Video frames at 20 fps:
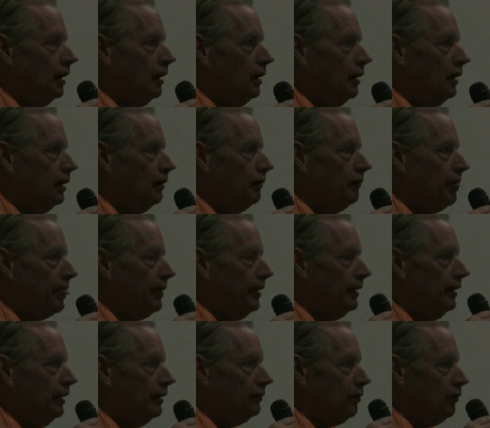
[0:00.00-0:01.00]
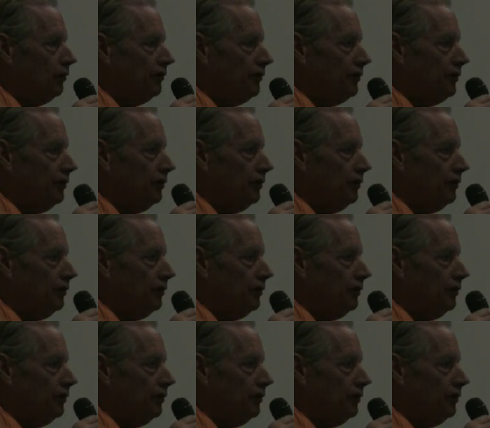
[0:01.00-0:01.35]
And of course,